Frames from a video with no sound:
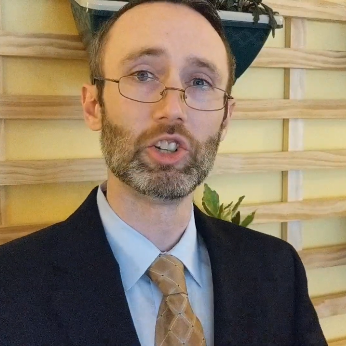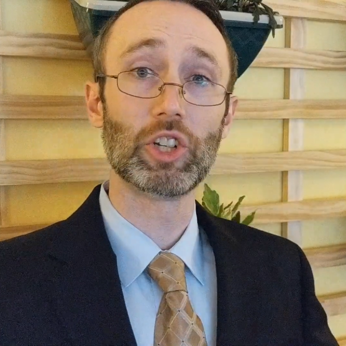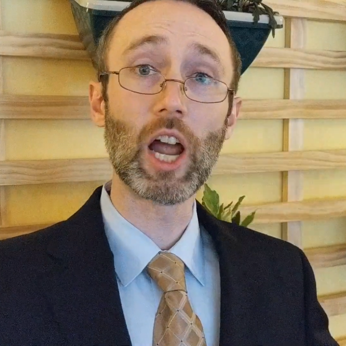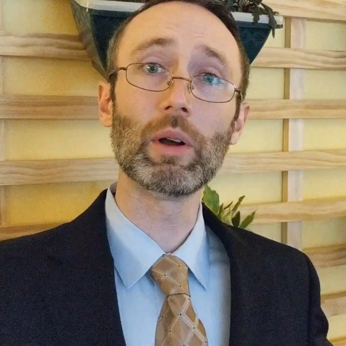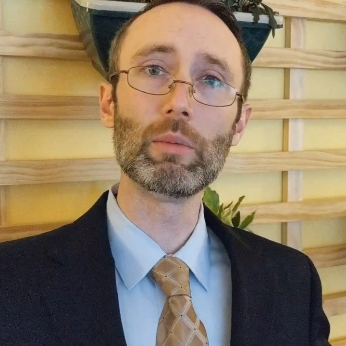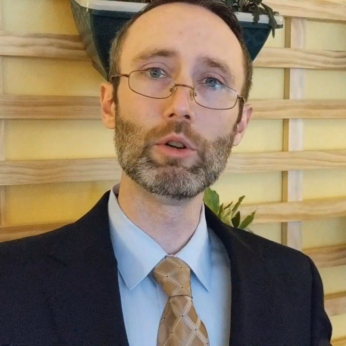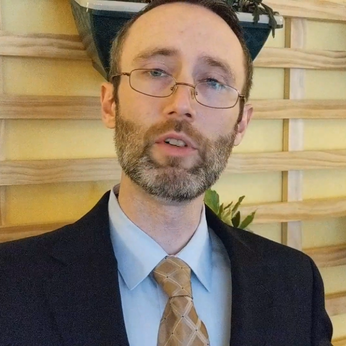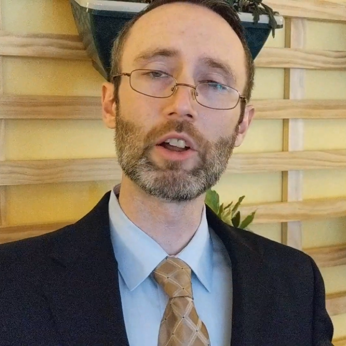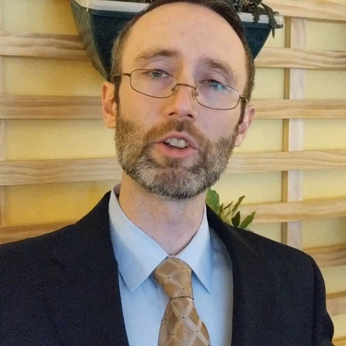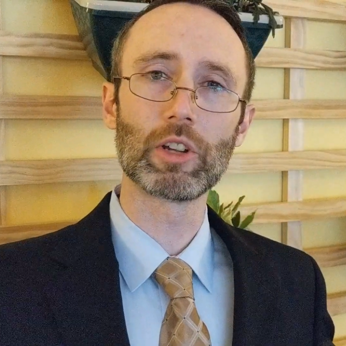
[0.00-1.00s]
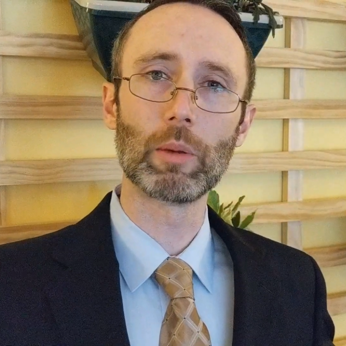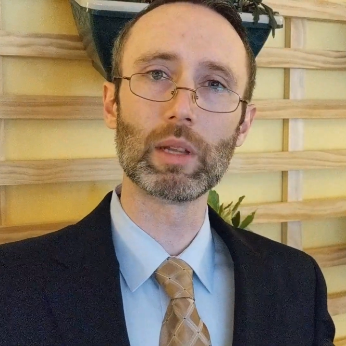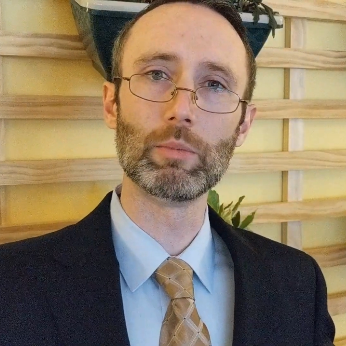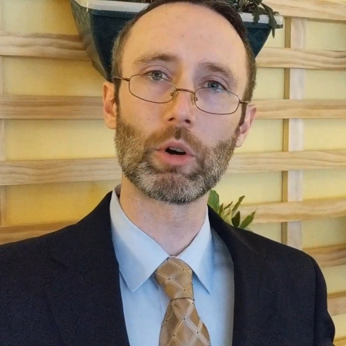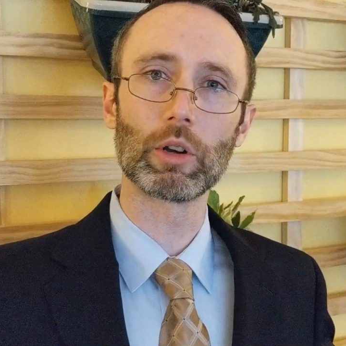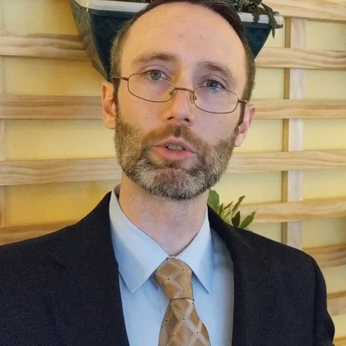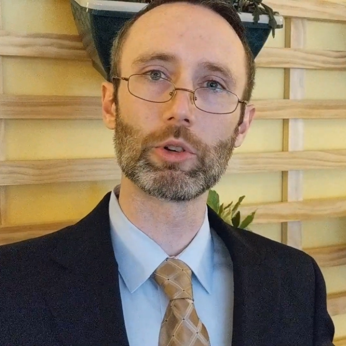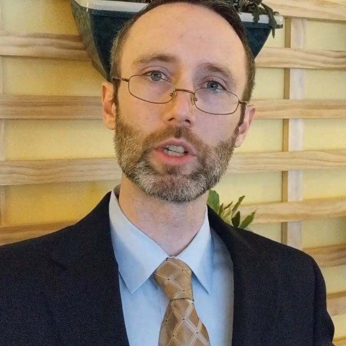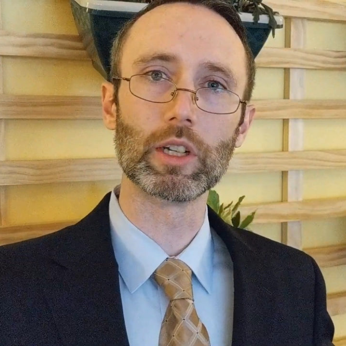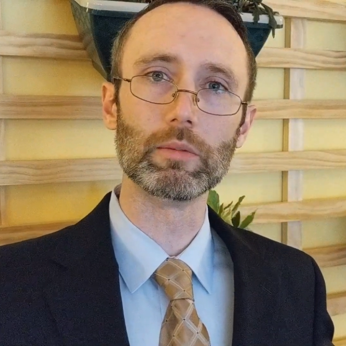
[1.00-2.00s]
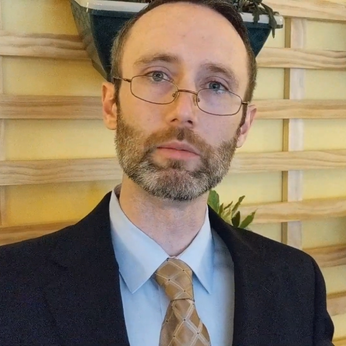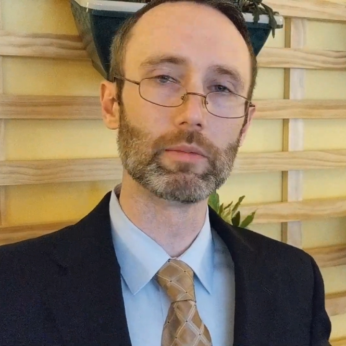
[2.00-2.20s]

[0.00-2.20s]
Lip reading: Shall we move on to something more interesting?